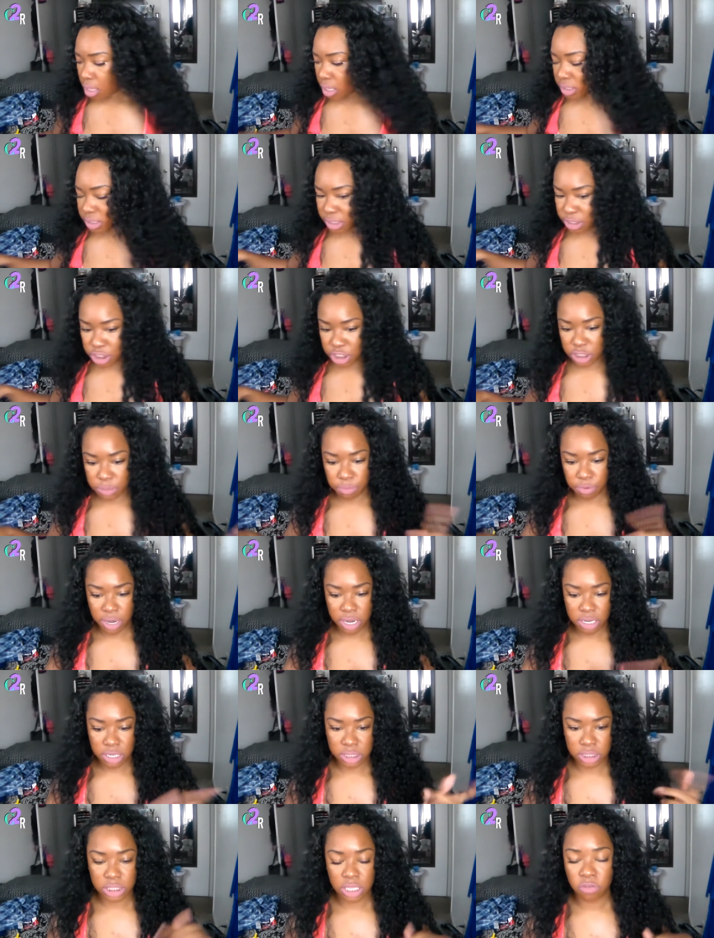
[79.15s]
because I just
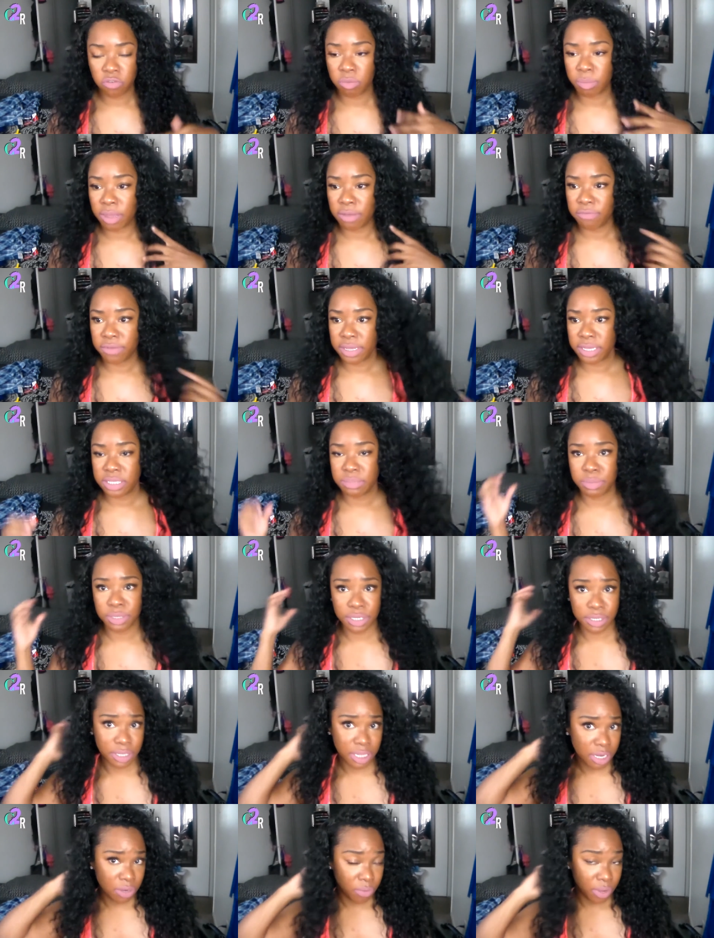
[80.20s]
sprayed this stuff on my face.
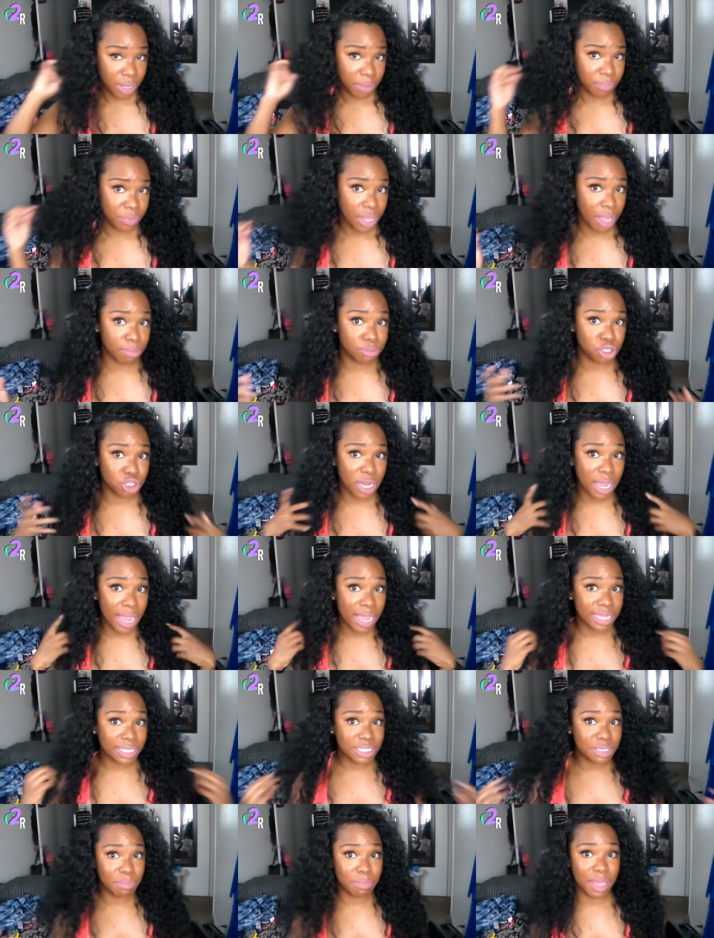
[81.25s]
But anyway, I'm
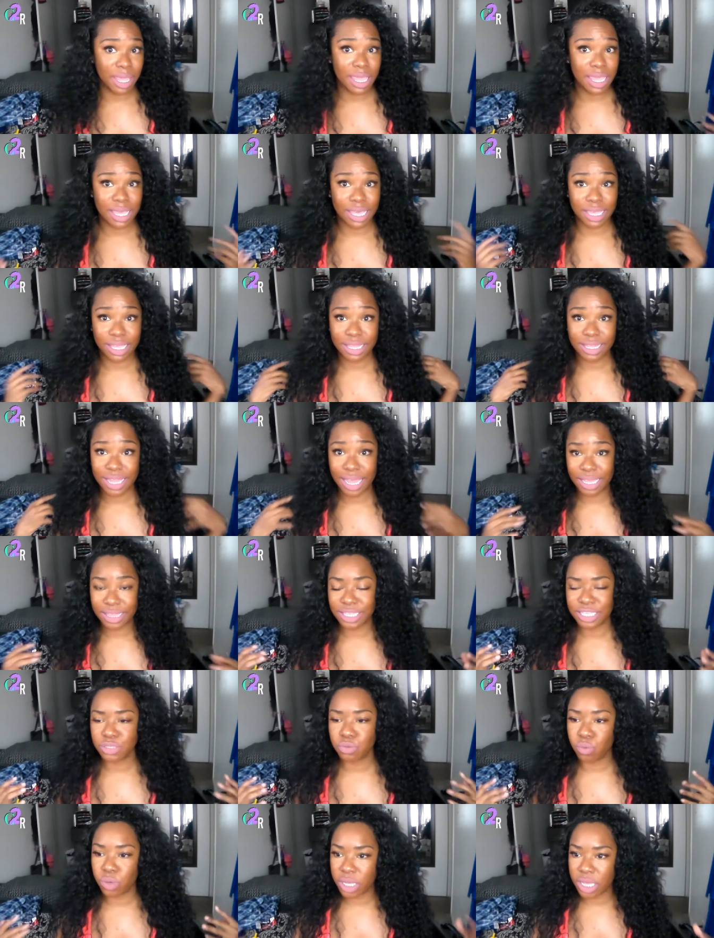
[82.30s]
trying to make, like,
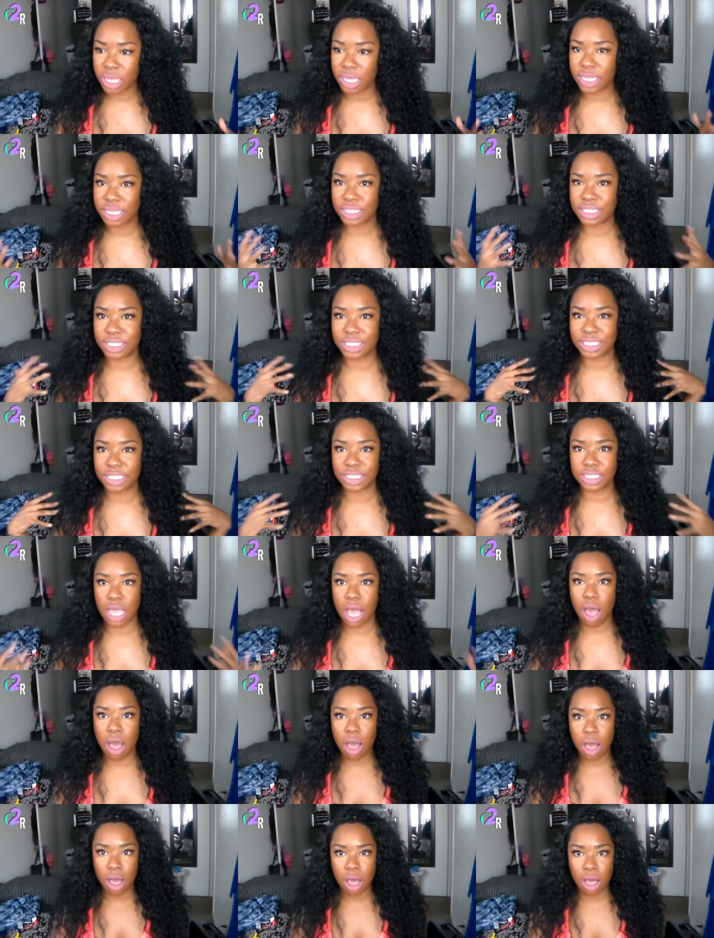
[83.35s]
this wig is just,
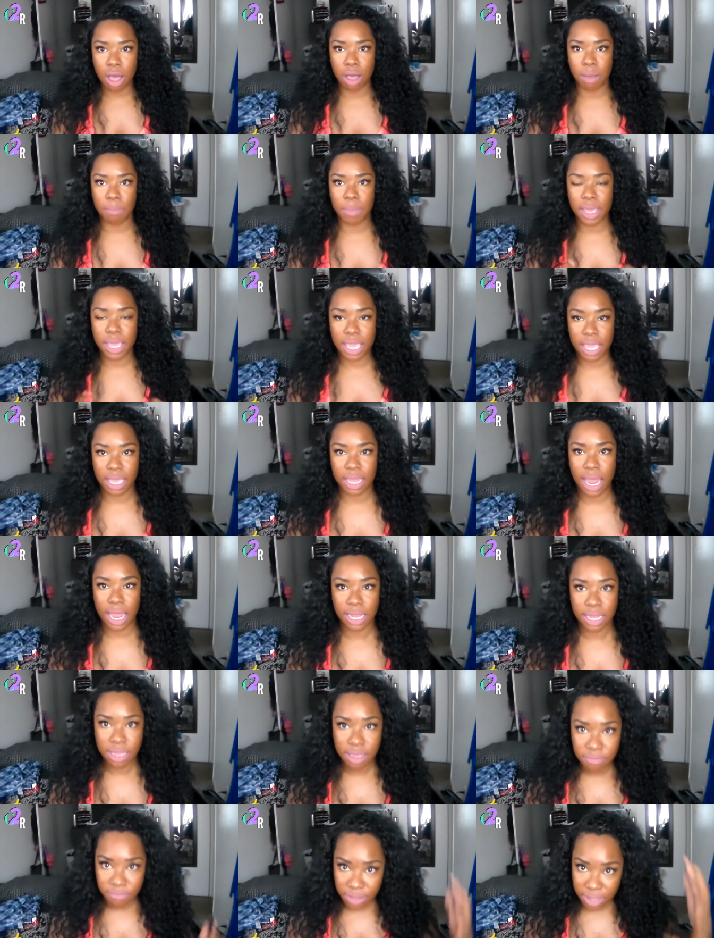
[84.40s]
ah, oh, man, I
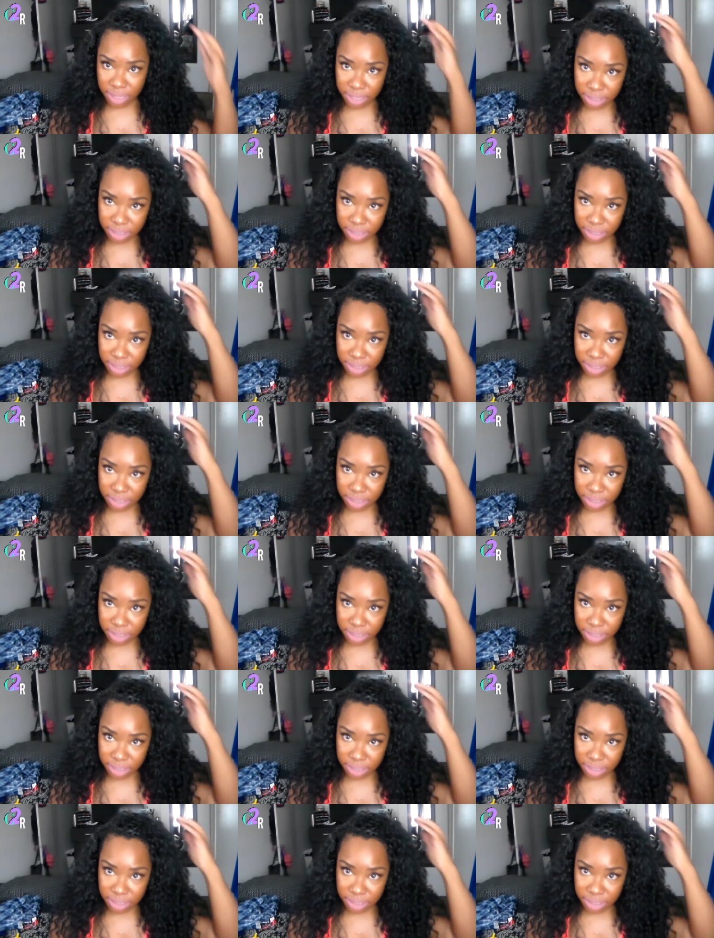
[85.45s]
love